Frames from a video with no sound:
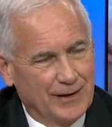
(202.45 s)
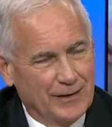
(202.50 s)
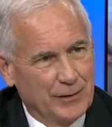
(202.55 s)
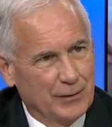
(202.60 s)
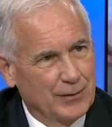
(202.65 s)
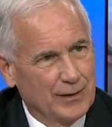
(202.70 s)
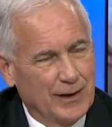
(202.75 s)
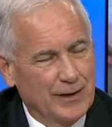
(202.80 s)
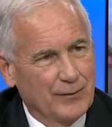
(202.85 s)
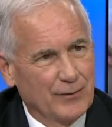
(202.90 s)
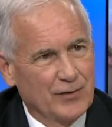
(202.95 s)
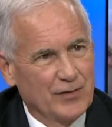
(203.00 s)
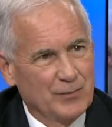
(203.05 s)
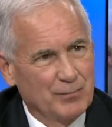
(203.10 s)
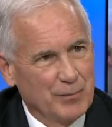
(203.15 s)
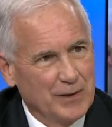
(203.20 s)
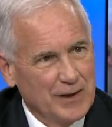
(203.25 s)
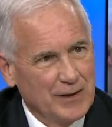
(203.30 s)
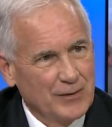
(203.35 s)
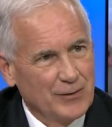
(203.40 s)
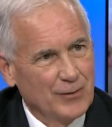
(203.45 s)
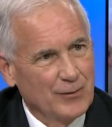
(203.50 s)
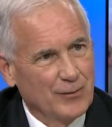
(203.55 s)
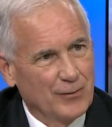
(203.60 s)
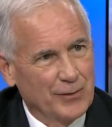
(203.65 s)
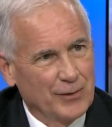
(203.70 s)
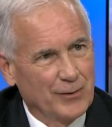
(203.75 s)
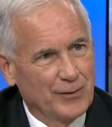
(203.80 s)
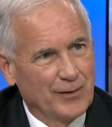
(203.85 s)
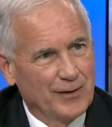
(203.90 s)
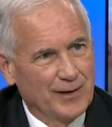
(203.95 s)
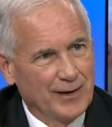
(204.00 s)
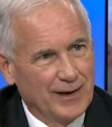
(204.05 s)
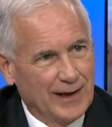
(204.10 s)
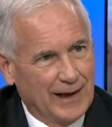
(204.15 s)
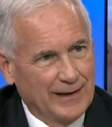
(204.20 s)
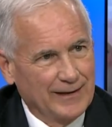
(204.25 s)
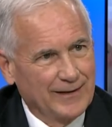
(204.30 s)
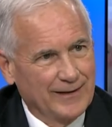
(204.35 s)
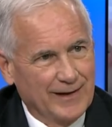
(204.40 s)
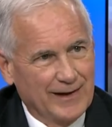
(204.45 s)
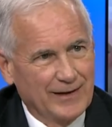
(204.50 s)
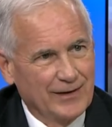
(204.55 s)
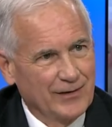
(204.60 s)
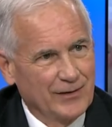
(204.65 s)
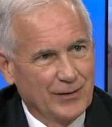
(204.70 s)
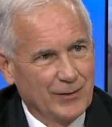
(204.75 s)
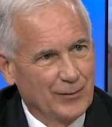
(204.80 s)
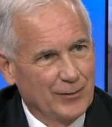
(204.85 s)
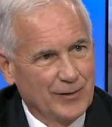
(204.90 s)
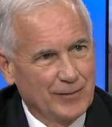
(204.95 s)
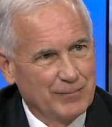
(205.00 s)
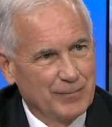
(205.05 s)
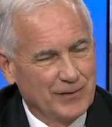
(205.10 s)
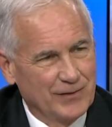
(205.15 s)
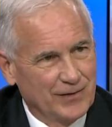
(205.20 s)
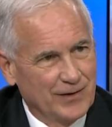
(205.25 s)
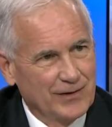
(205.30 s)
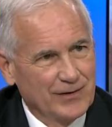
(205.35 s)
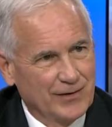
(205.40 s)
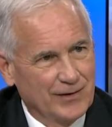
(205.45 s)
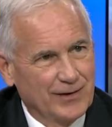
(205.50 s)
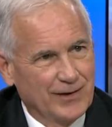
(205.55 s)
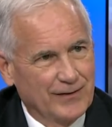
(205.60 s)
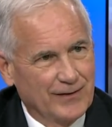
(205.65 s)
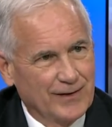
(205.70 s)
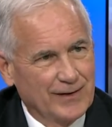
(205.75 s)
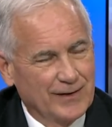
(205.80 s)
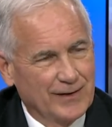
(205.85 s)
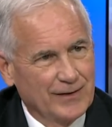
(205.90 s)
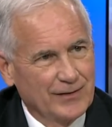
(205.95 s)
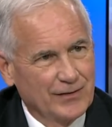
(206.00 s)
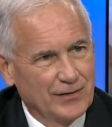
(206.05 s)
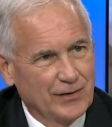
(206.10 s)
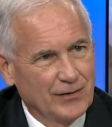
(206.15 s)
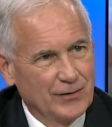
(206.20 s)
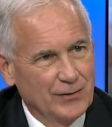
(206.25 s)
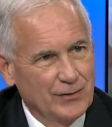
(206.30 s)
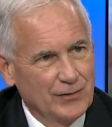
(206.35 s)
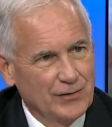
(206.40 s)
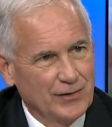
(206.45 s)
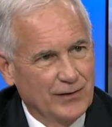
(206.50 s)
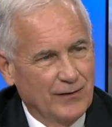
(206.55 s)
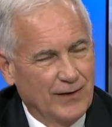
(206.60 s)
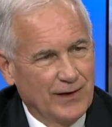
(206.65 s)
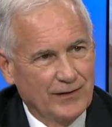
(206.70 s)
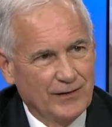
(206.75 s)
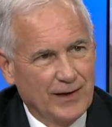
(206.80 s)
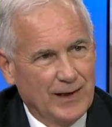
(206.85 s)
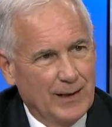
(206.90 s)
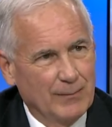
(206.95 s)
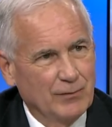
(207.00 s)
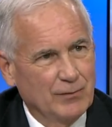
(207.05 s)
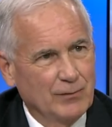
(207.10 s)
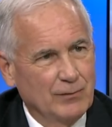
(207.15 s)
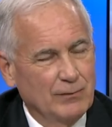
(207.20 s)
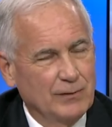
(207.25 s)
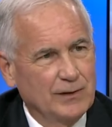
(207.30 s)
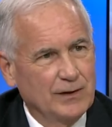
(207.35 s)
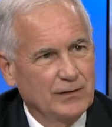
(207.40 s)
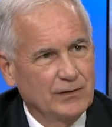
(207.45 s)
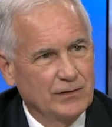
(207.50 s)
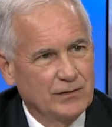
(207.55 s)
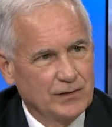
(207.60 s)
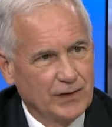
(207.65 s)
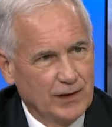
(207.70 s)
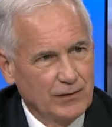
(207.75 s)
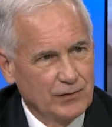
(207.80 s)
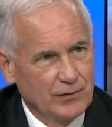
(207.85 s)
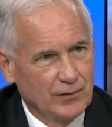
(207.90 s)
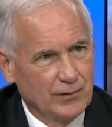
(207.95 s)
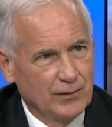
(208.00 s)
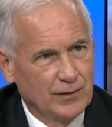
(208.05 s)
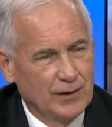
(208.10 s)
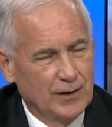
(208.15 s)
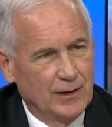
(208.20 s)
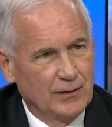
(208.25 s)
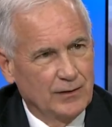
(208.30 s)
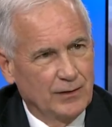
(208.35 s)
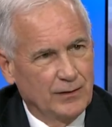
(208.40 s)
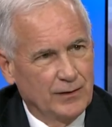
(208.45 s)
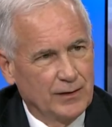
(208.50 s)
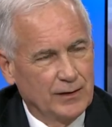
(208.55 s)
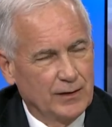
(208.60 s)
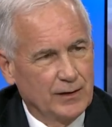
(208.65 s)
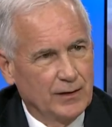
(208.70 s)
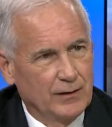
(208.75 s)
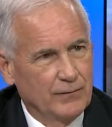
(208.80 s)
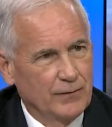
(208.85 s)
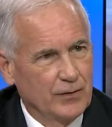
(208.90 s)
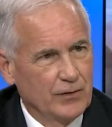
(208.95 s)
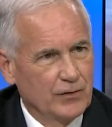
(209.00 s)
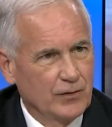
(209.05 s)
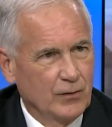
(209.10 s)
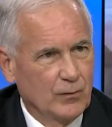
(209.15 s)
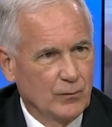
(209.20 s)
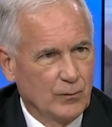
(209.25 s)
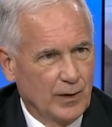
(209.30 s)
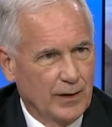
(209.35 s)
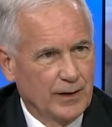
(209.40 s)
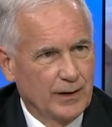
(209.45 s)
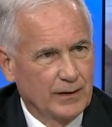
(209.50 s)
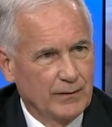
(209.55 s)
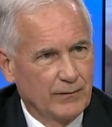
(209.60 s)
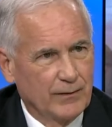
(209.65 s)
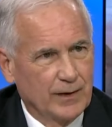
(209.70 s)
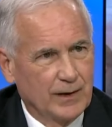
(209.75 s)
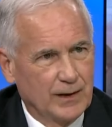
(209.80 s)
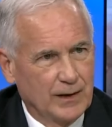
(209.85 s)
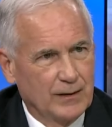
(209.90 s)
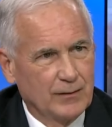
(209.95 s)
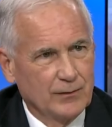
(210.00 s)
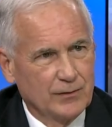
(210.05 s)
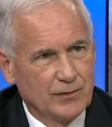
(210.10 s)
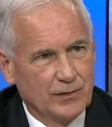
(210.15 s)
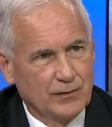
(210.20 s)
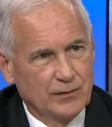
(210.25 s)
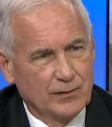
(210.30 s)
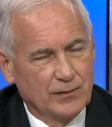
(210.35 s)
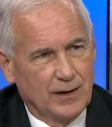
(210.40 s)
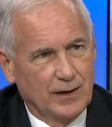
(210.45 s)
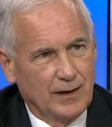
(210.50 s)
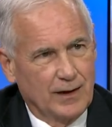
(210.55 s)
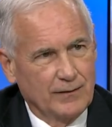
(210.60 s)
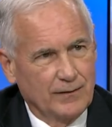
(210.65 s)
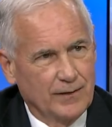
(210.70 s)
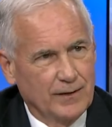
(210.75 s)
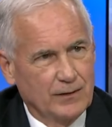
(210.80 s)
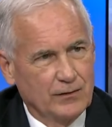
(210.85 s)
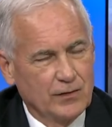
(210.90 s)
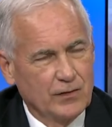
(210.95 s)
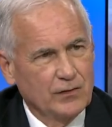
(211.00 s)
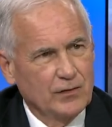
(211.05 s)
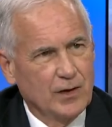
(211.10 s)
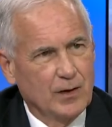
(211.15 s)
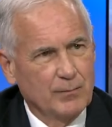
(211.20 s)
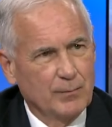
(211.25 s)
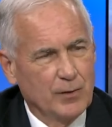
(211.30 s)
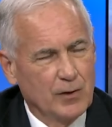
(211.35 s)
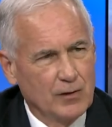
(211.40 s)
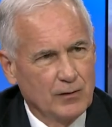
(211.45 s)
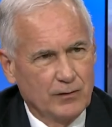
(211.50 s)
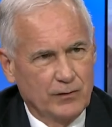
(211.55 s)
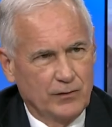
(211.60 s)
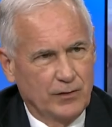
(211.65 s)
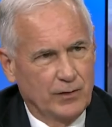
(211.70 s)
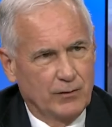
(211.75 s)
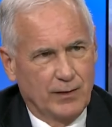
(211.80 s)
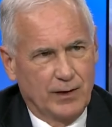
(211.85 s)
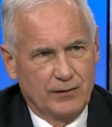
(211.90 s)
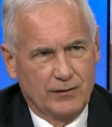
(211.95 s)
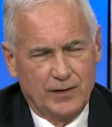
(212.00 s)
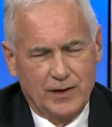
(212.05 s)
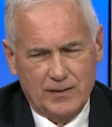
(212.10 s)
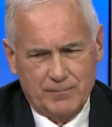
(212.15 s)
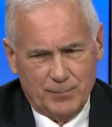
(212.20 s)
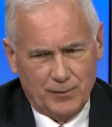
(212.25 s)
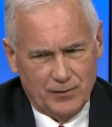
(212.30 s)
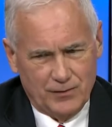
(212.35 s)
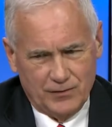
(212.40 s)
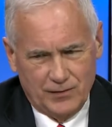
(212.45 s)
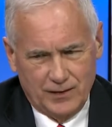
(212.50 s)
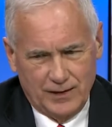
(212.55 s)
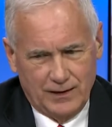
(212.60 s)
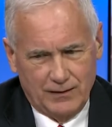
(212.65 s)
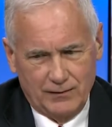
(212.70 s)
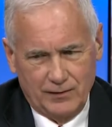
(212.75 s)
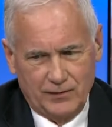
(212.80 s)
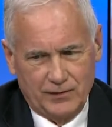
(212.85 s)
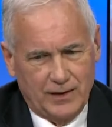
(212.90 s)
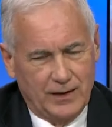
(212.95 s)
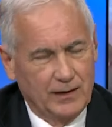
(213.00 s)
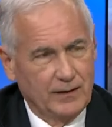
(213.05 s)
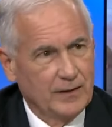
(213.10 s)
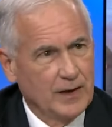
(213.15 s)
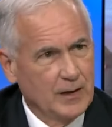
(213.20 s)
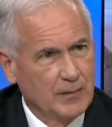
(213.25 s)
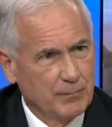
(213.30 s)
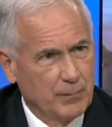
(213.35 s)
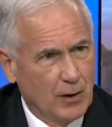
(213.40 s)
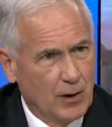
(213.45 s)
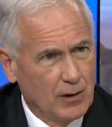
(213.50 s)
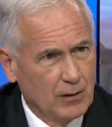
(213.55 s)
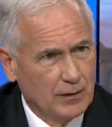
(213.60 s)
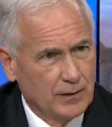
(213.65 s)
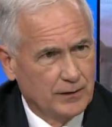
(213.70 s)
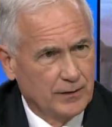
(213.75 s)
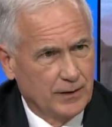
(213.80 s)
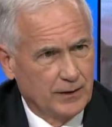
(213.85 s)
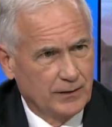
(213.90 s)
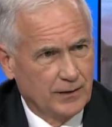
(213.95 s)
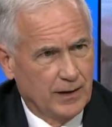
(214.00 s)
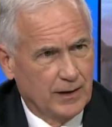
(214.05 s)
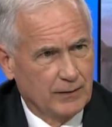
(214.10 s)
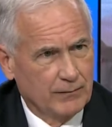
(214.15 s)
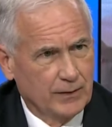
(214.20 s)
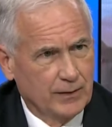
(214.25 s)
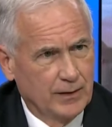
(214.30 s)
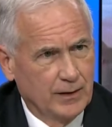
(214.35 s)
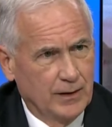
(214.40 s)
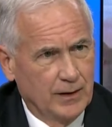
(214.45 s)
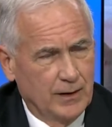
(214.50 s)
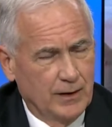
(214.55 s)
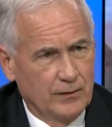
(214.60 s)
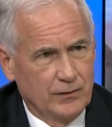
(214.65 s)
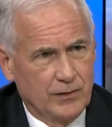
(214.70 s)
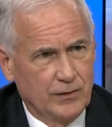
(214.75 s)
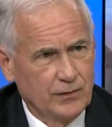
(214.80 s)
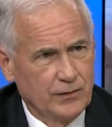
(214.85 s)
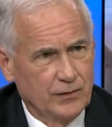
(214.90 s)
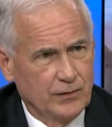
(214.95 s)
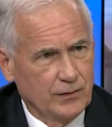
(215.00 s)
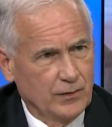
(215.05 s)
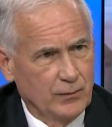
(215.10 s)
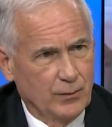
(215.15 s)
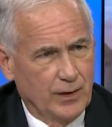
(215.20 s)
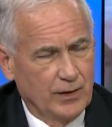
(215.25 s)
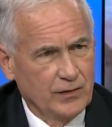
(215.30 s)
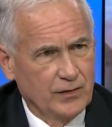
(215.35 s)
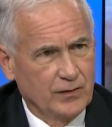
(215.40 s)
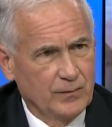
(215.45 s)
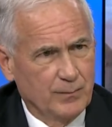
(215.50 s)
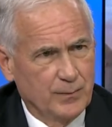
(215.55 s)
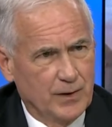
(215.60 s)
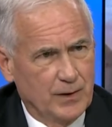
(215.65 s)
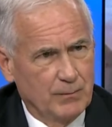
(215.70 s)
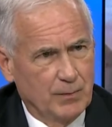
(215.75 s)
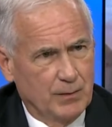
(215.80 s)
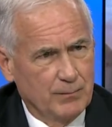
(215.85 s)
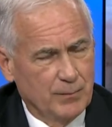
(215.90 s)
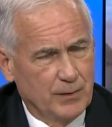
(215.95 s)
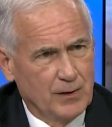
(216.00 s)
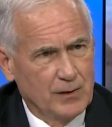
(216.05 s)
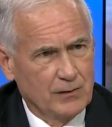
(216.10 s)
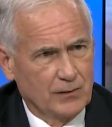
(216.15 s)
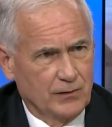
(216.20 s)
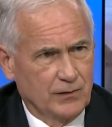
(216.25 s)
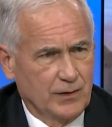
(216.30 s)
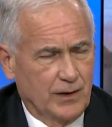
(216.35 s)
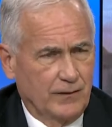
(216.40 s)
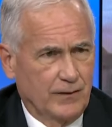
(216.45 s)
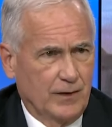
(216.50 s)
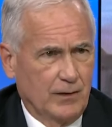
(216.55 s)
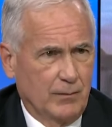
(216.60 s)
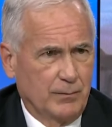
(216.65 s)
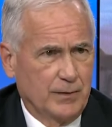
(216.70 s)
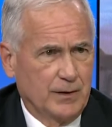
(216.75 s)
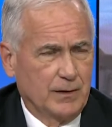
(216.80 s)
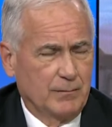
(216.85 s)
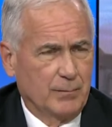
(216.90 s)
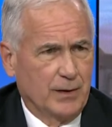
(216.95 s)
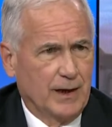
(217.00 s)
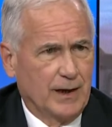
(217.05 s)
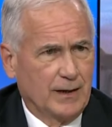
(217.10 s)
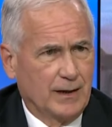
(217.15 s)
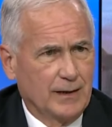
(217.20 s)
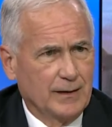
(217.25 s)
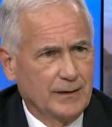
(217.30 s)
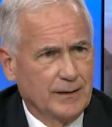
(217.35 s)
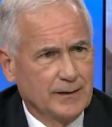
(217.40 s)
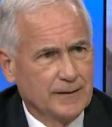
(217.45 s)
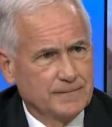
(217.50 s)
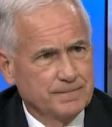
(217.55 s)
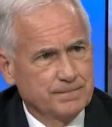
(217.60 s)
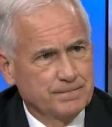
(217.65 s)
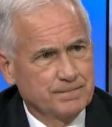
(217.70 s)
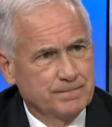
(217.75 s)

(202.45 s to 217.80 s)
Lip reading: You're either speaker or you're not. That is the only position in the Constitution. That's absolutely essential to the efficient running of the House. So I think just on policy grounds, take personalities out of it, take politics out of it. Just as a question of public policy, I think it'd be a bad idea.